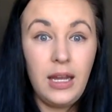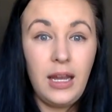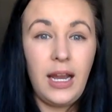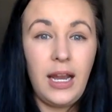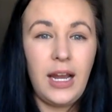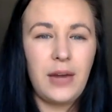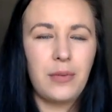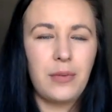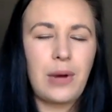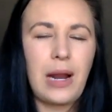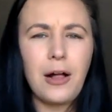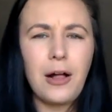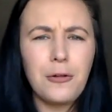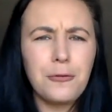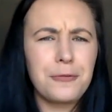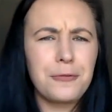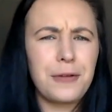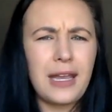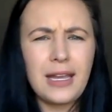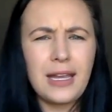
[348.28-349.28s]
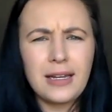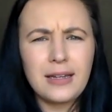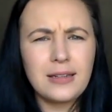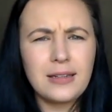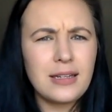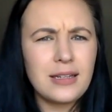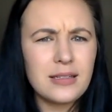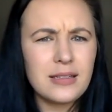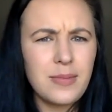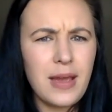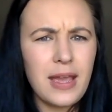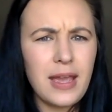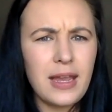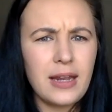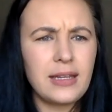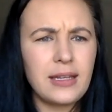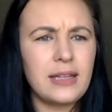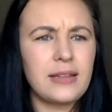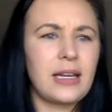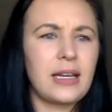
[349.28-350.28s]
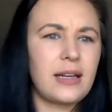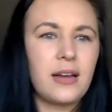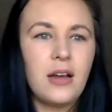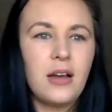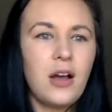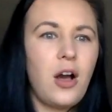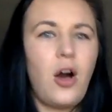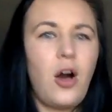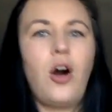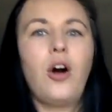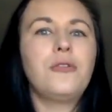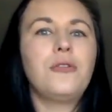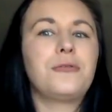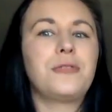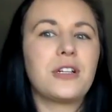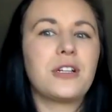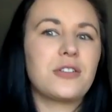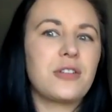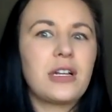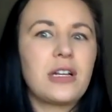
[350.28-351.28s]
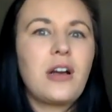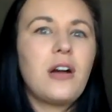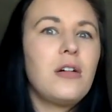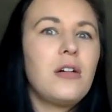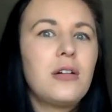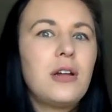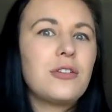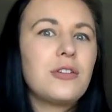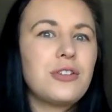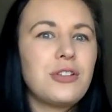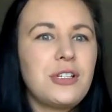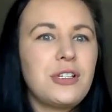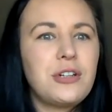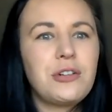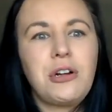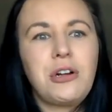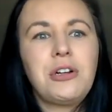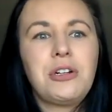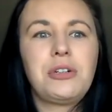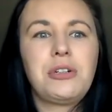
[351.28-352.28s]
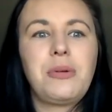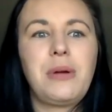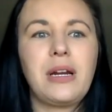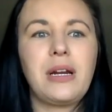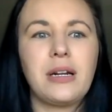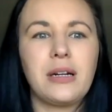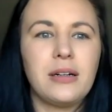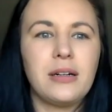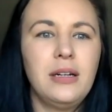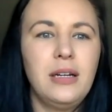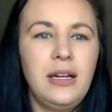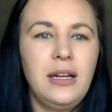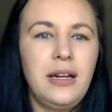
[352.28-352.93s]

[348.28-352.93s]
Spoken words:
And Ralph and his maid get like all flushed, like, oh no, she's in her underwear.